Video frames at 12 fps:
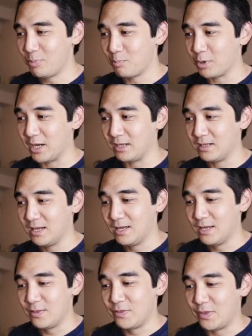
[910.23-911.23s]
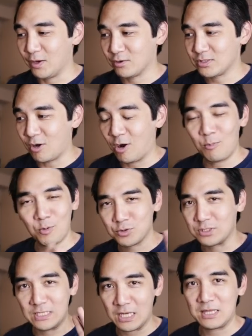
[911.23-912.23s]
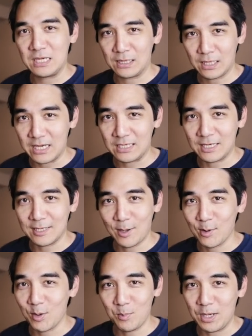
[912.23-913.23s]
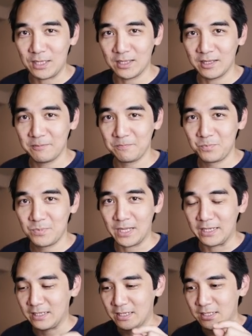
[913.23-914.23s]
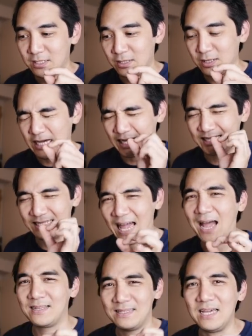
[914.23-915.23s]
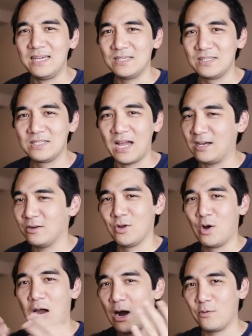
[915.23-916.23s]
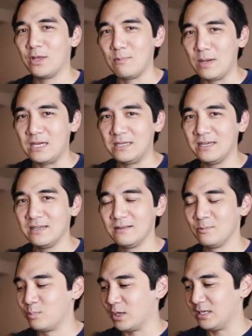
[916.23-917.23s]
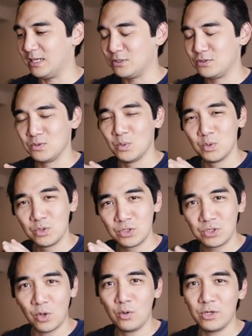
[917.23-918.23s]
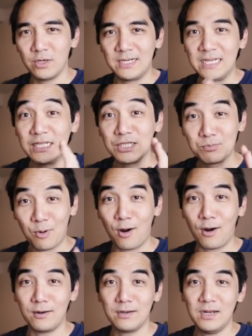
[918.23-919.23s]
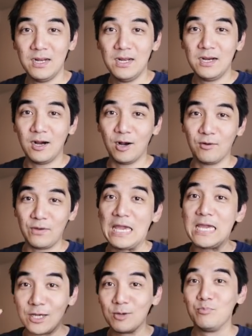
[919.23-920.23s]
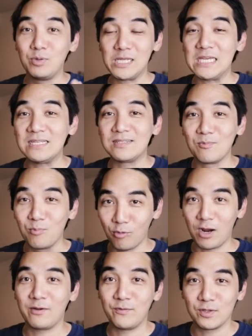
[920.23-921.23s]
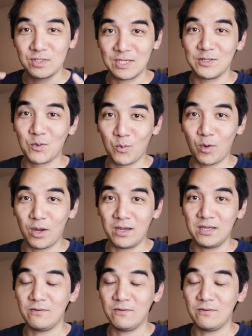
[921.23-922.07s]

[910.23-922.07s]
But there's almost nothing like it on the mainland, like the exact taste. I don't know how they make it, but it's so good. It is part of a complete breakfast in Hawaii.